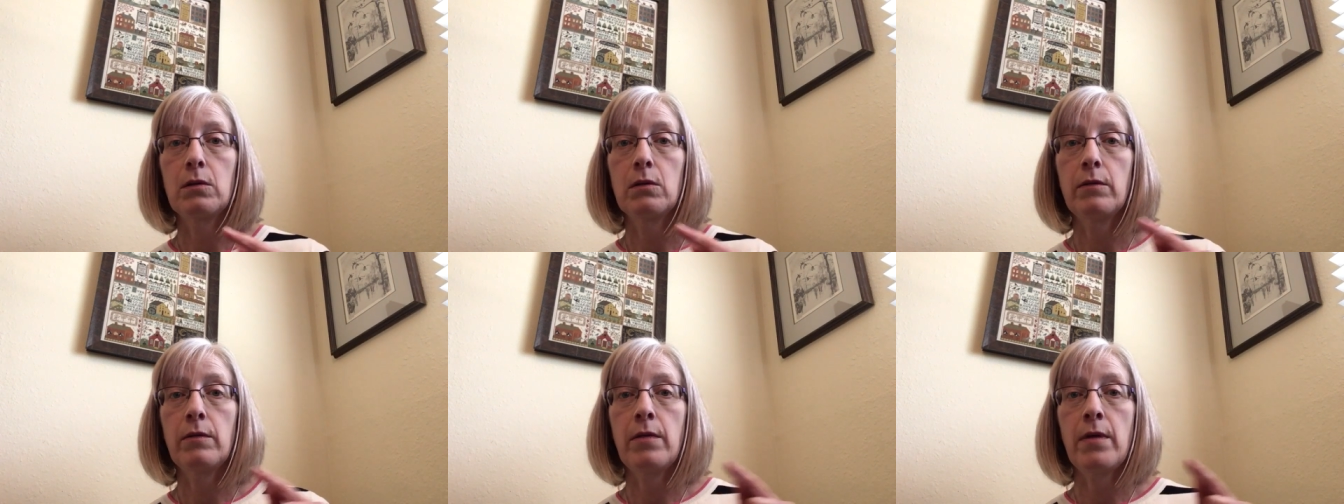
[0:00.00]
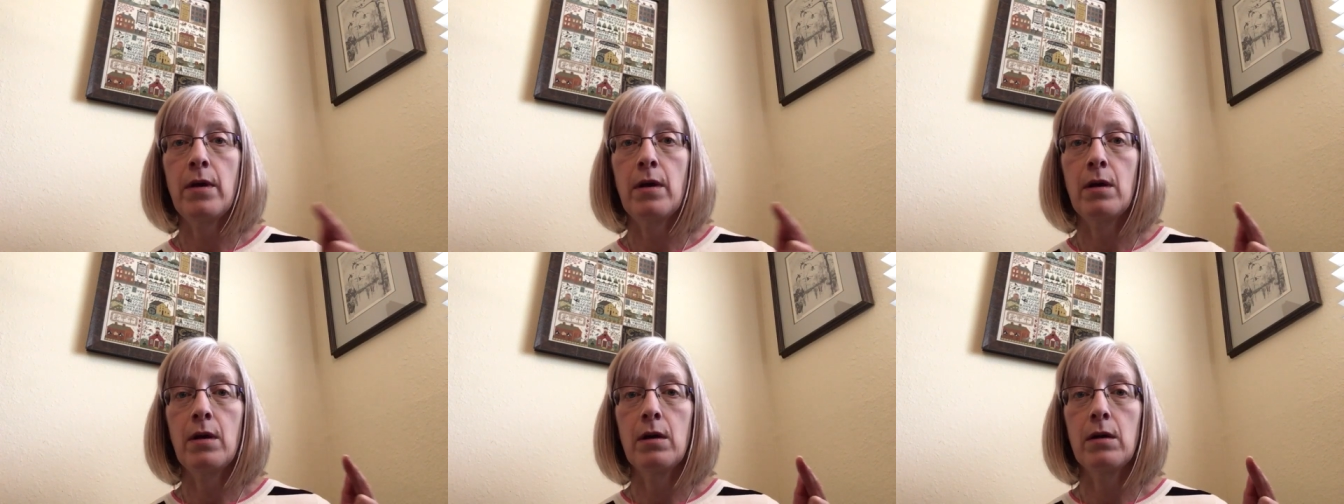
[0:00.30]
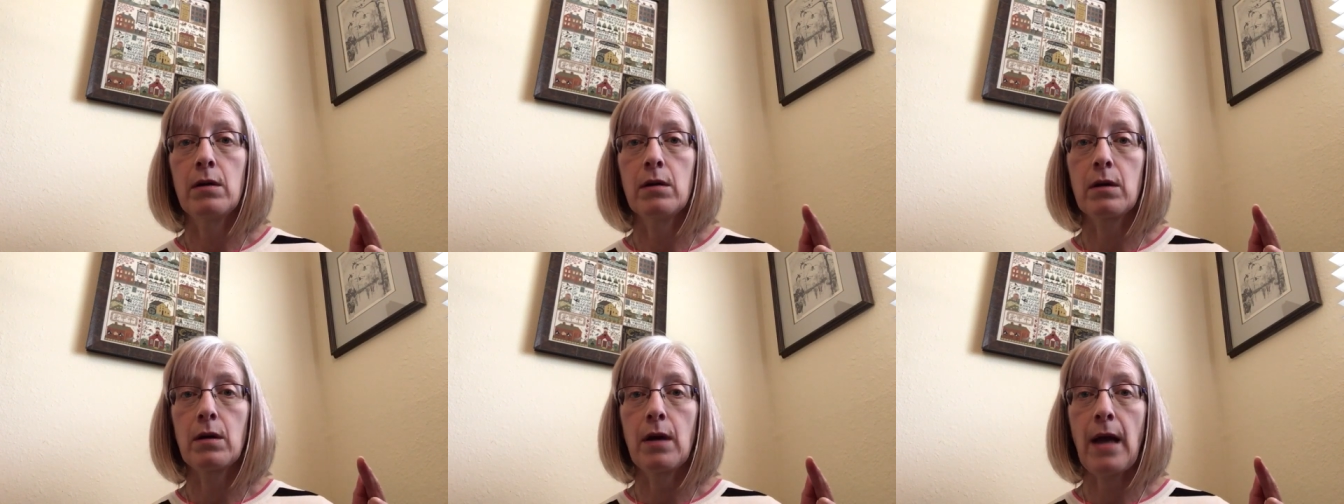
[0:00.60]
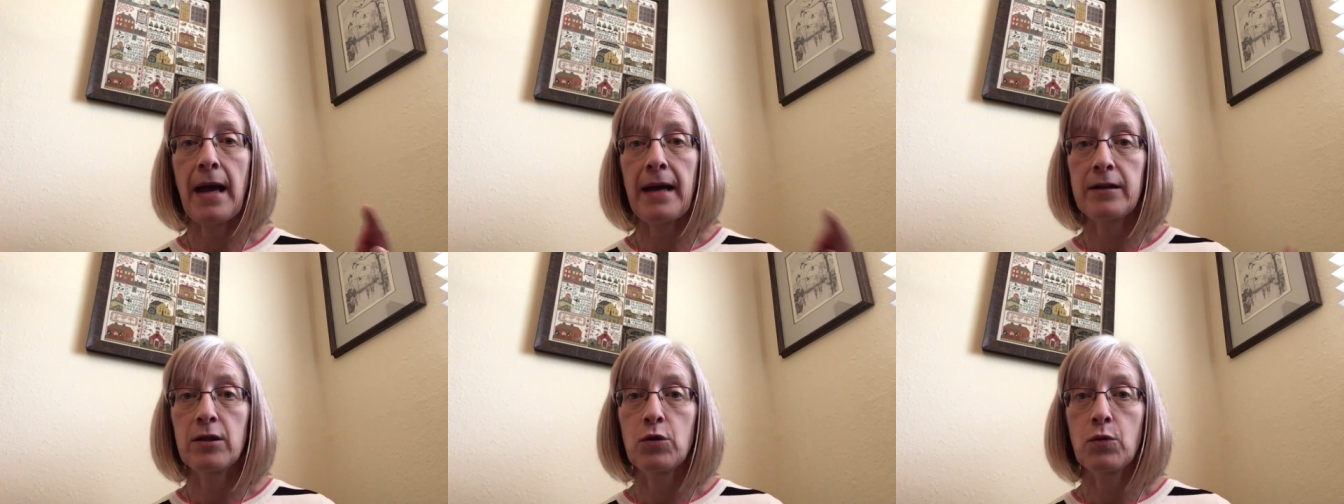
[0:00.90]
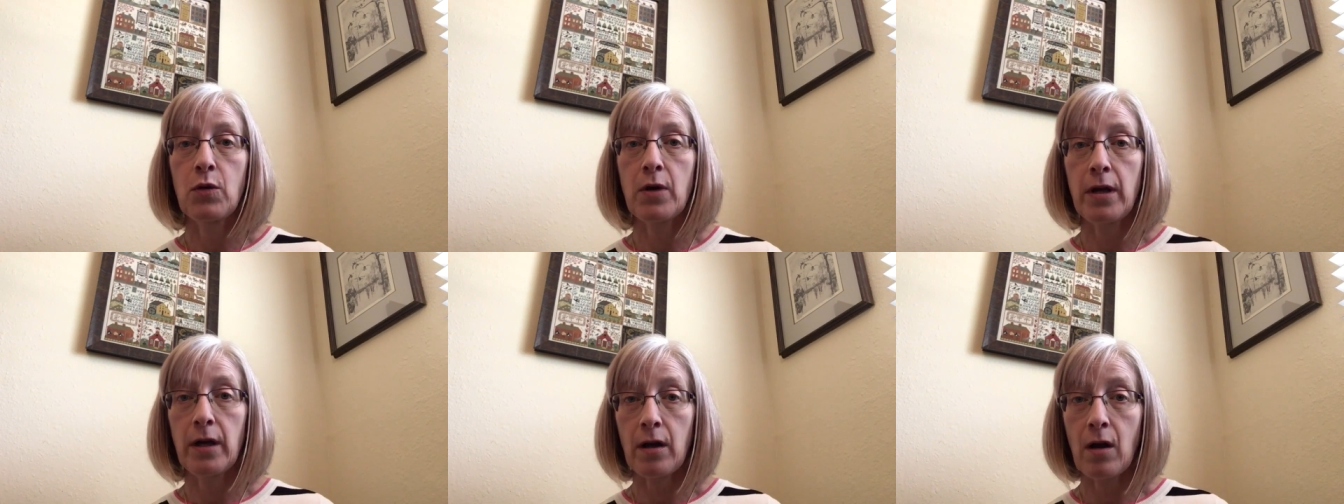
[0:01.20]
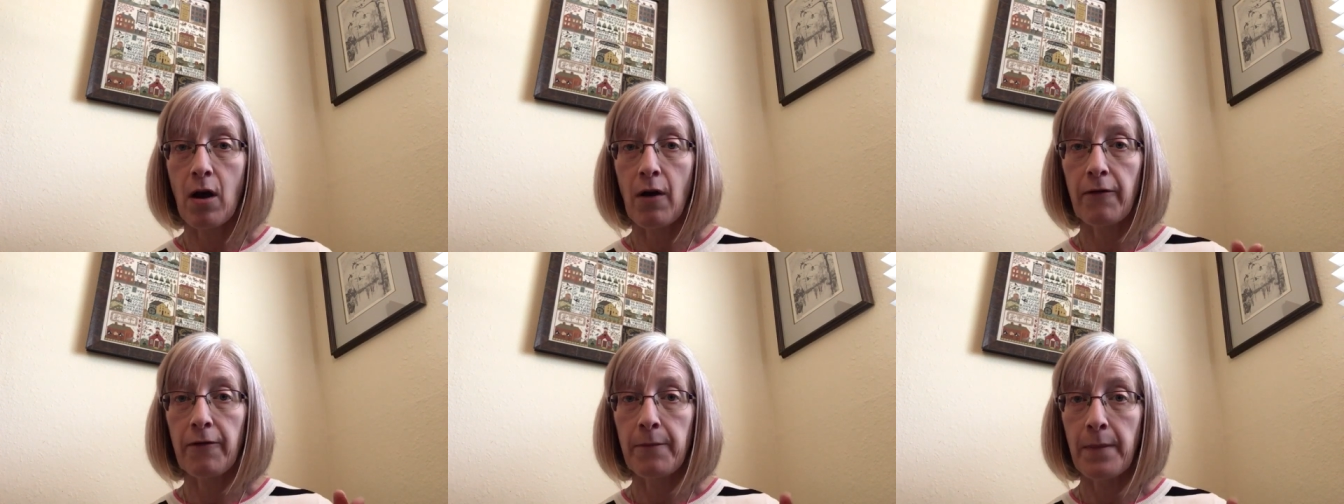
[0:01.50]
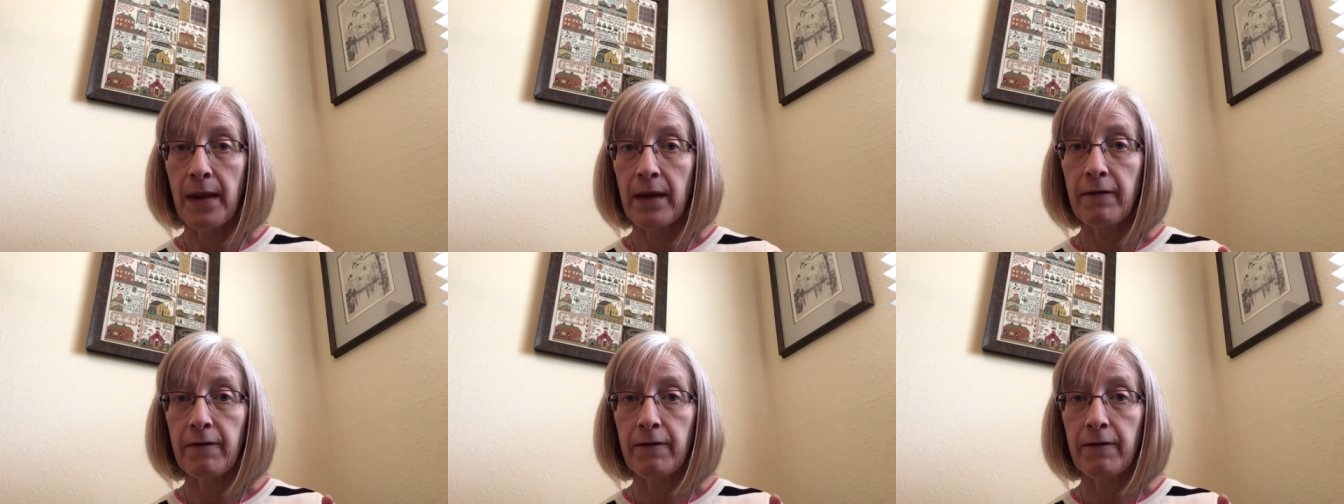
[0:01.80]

the actual kickoff, May